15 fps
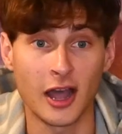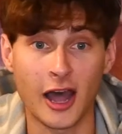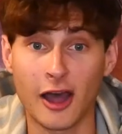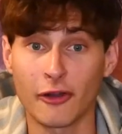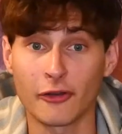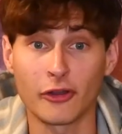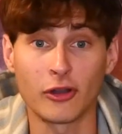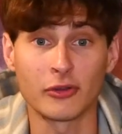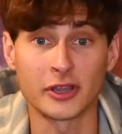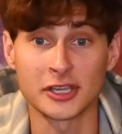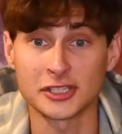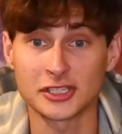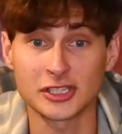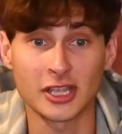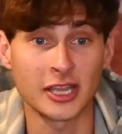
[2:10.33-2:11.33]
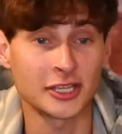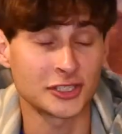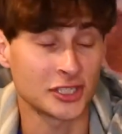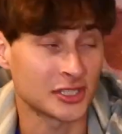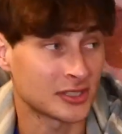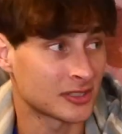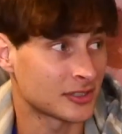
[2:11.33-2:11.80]
I don't know. It's
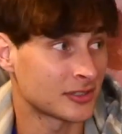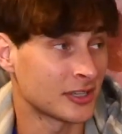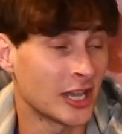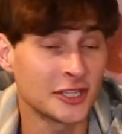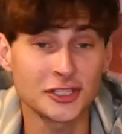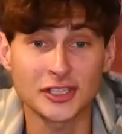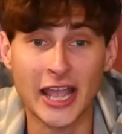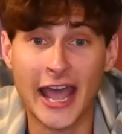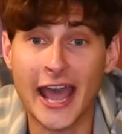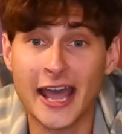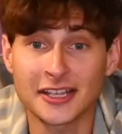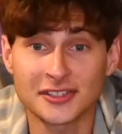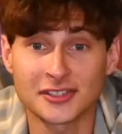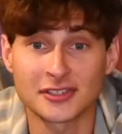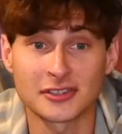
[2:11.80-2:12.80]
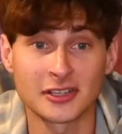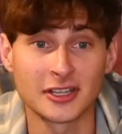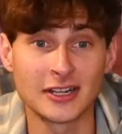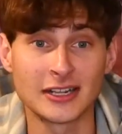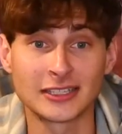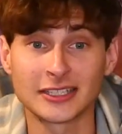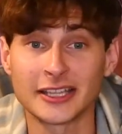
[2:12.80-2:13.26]
just ass
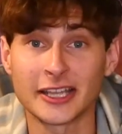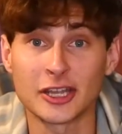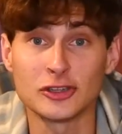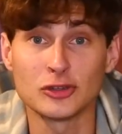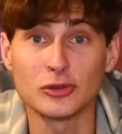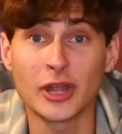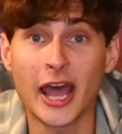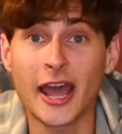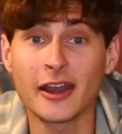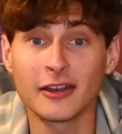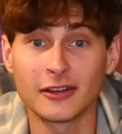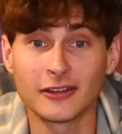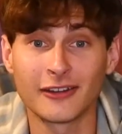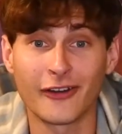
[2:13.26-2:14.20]
that they can do that